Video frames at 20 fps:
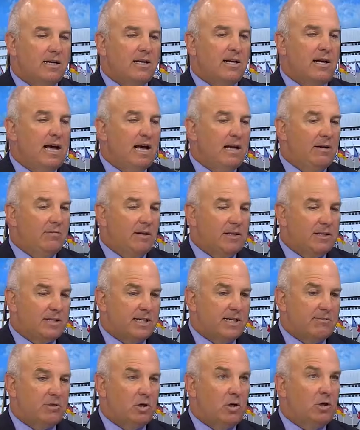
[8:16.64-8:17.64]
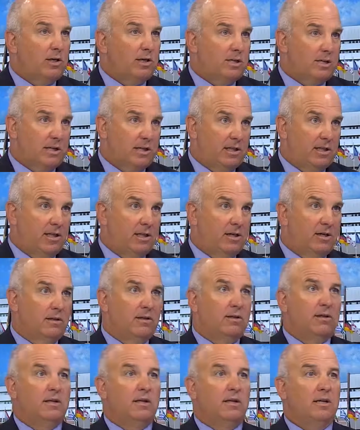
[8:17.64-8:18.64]
And by the same token, it's clear
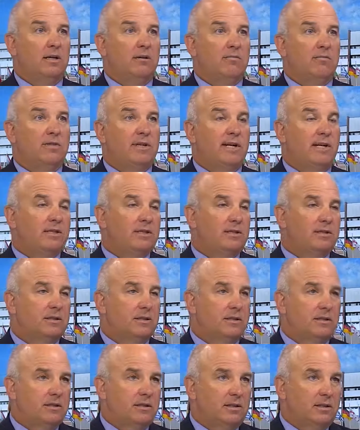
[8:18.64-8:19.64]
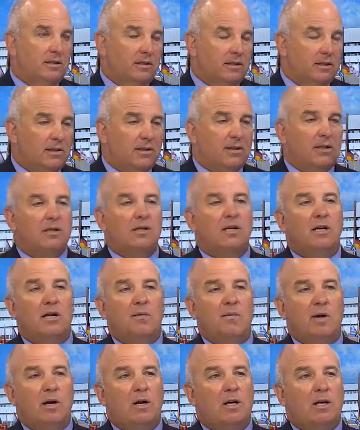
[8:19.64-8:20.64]
that
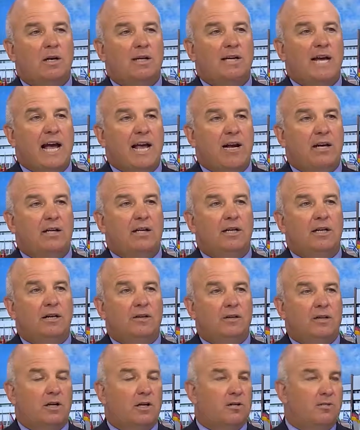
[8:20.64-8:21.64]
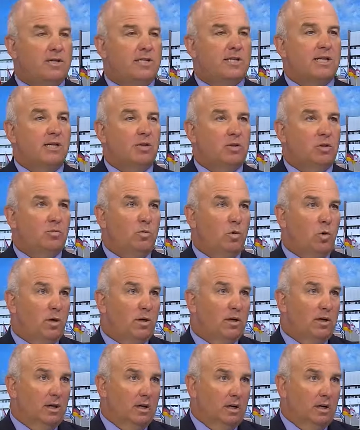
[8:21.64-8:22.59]
America, Canada, and other countries can do more.